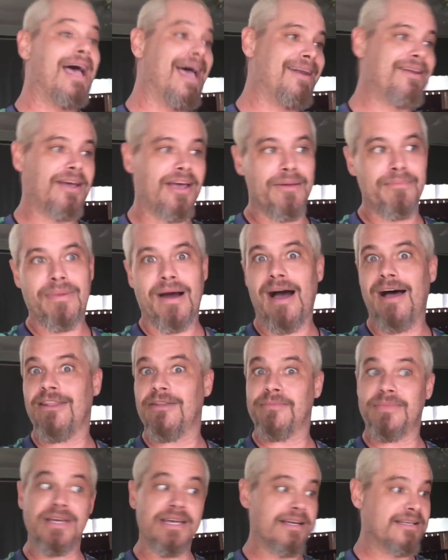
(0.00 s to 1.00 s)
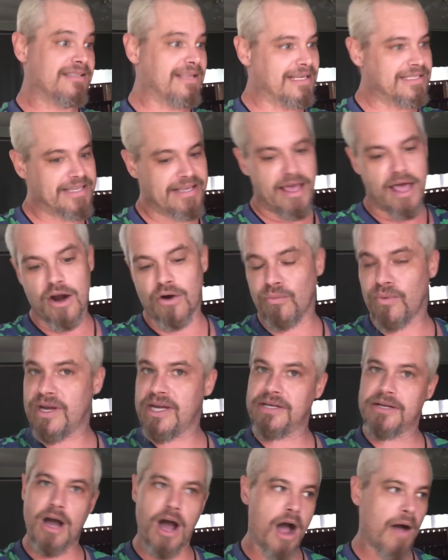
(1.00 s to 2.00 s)
That doesn't bother me because, like I said, I don't
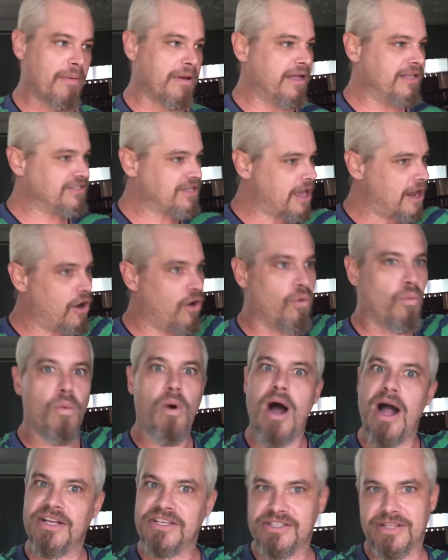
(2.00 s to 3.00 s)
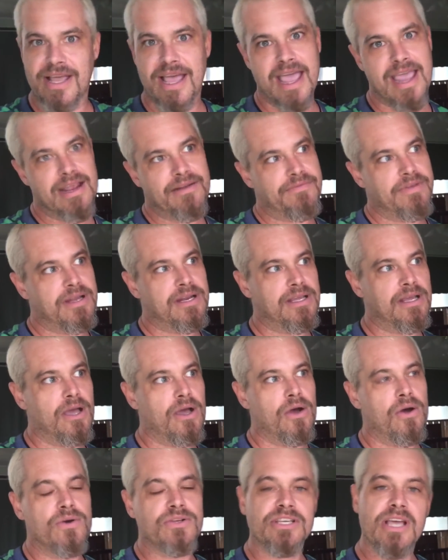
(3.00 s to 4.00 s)
read comments. I don't watch the hate
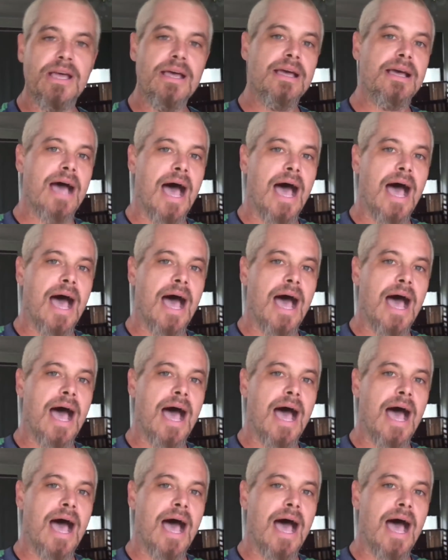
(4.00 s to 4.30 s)
videos.